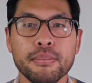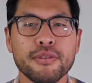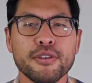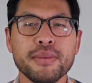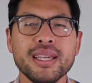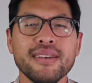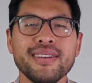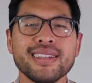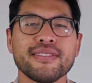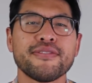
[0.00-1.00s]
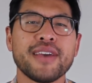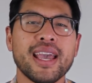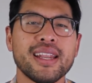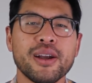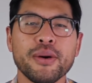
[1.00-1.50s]
But for me, even as a
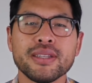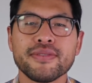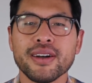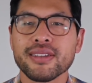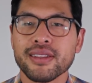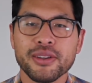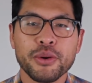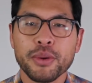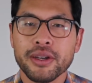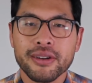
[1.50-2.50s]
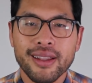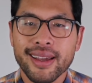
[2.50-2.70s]
fan, it always felt a little weird.